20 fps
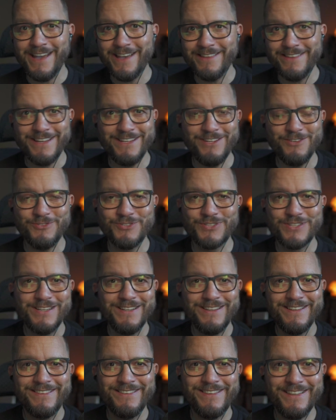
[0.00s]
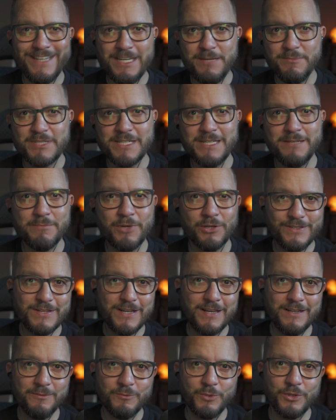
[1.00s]
They use the DeepSeek model
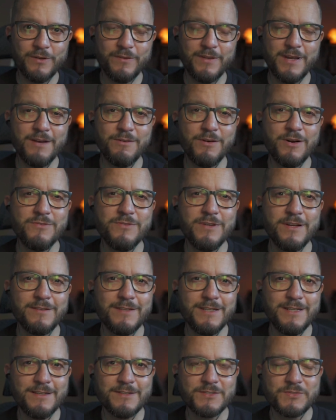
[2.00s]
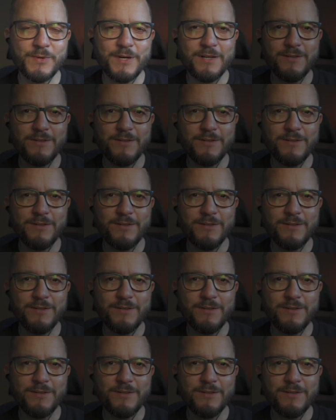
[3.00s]
and one of their own, I think, as well.